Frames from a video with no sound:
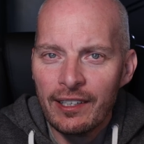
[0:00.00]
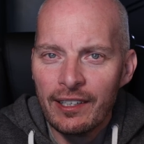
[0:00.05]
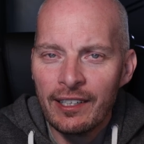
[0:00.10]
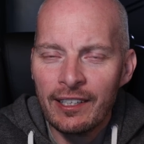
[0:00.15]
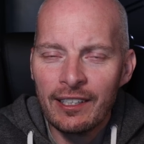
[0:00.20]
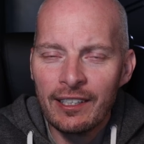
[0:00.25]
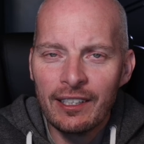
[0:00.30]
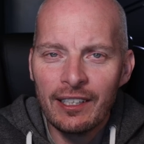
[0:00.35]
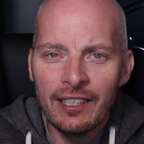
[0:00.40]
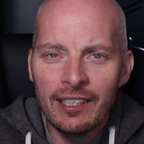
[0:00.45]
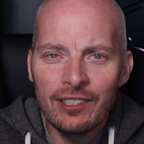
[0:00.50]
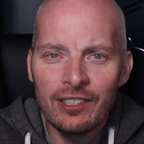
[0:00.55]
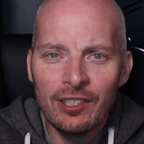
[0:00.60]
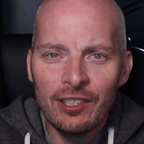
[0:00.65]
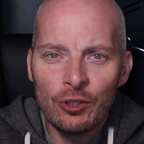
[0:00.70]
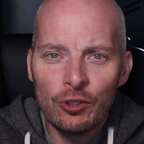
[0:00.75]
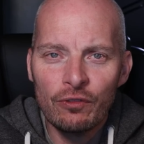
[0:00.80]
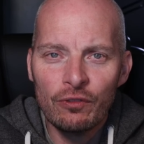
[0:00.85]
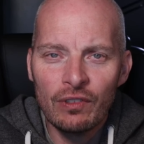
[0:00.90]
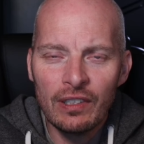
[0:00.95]
in its
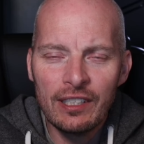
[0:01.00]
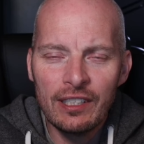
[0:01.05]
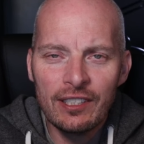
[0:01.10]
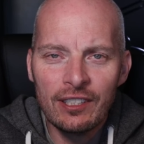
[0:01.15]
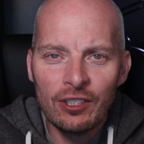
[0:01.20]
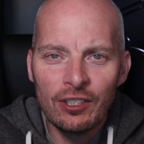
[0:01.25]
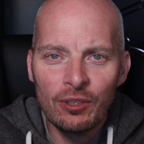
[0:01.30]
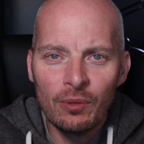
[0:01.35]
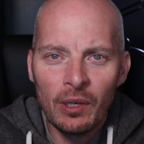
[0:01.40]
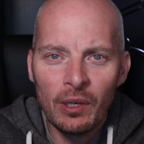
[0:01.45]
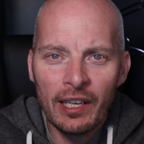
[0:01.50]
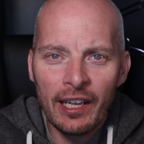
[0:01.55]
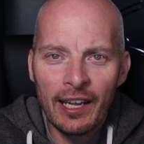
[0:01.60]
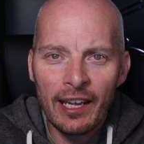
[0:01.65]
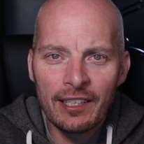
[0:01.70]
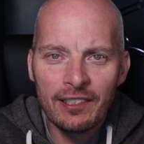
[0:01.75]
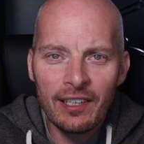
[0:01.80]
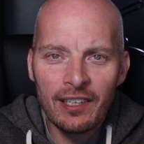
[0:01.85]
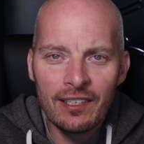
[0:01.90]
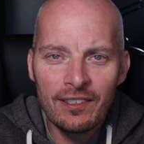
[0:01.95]
initial release into early
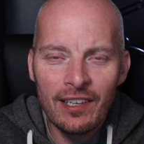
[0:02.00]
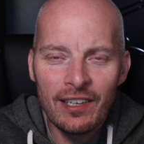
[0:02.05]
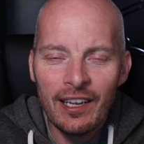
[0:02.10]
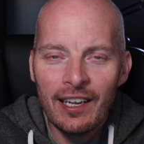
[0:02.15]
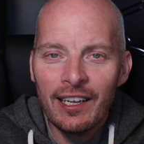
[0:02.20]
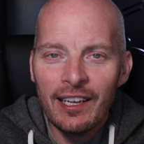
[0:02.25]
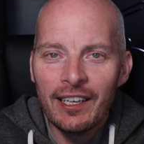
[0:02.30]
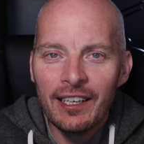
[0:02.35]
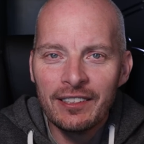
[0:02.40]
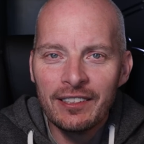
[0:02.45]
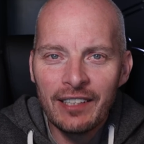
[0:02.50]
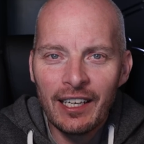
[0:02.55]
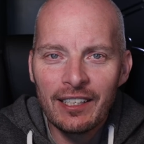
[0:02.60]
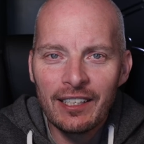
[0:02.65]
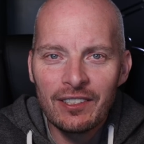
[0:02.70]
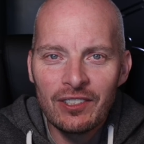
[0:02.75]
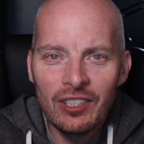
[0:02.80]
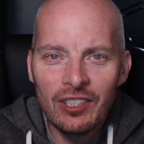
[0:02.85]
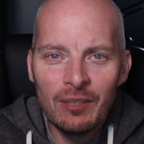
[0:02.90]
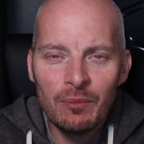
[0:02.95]
access, and
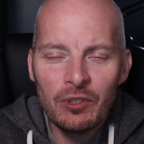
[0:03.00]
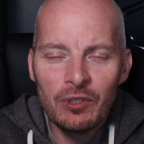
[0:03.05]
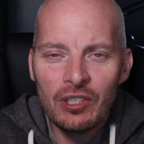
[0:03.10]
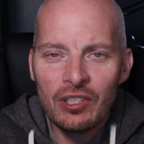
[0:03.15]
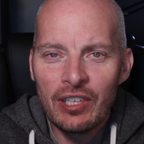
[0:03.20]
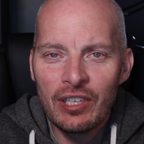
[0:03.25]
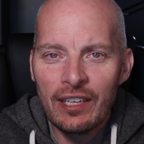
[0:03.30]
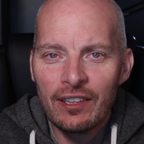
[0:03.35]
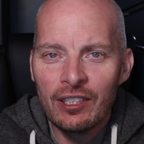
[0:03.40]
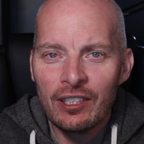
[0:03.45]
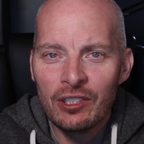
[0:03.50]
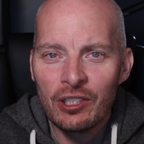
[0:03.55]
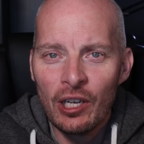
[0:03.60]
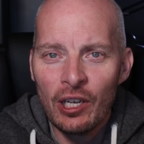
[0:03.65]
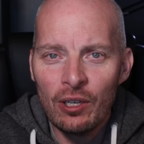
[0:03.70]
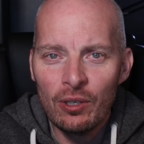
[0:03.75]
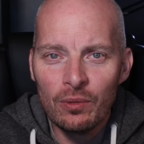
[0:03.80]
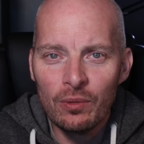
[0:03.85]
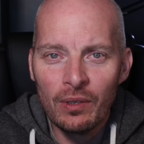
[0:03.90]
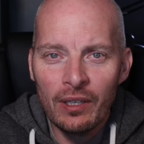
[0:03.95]
that seems to set the
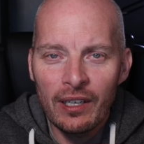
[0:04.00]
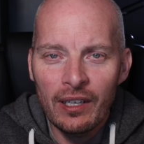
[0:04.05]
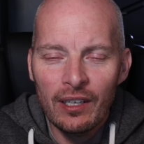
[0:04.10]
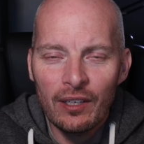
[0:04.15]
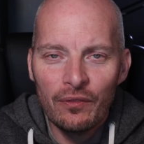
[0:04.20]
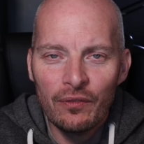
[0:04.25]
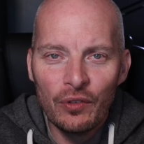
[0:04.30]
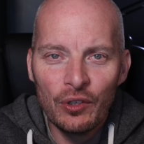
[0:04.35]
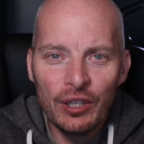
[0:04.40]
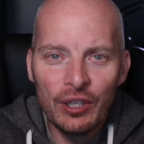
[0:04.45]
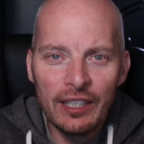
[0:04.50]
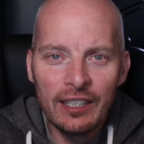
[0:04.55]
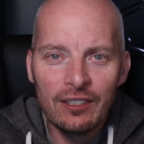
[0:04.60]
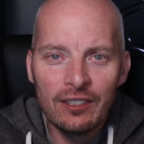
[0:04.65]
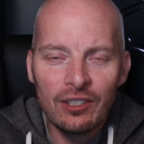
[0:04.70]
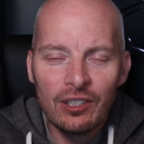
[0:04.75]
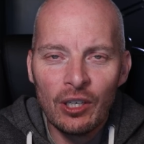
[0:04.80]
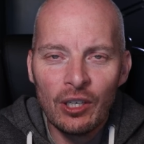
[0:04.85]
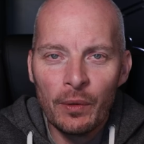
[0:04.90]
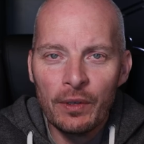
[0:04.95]
tone for
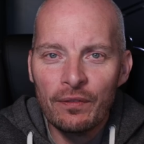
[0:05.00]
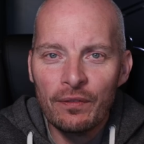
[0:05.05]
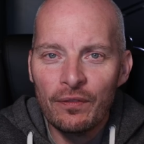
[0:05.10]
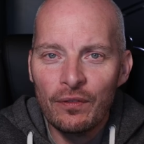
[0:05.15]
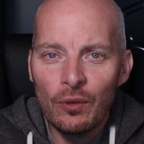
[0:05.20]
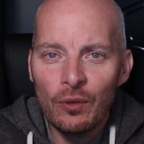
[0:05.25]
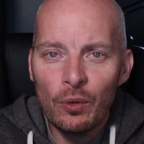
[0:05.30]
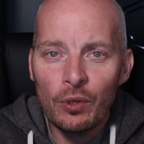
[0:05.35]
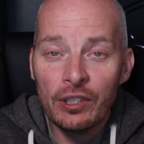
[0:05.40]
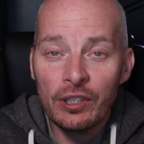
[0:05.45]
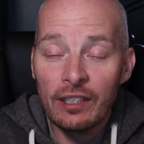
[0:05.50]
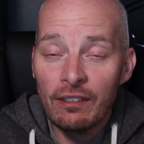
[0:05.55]
things going forward.